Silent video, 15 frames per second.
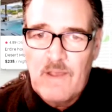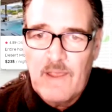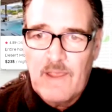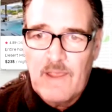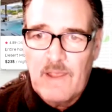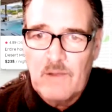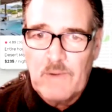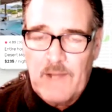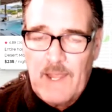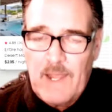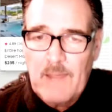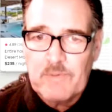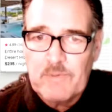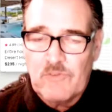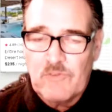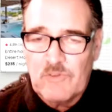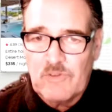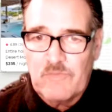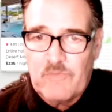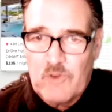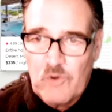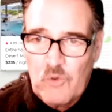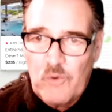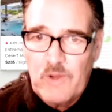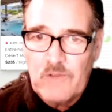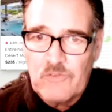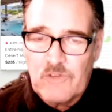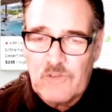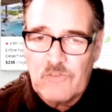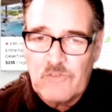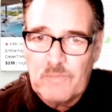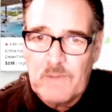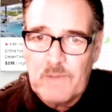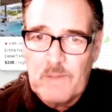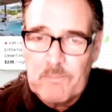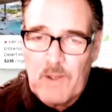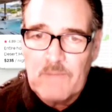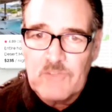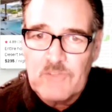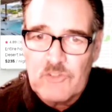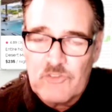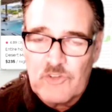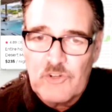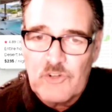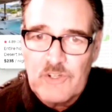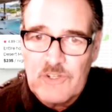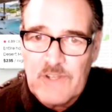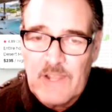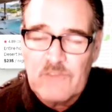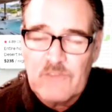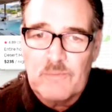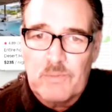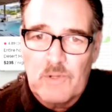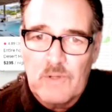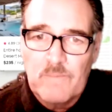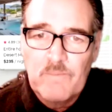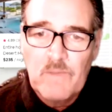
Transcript: And what happens is if the noise gets to be above a certain decibel,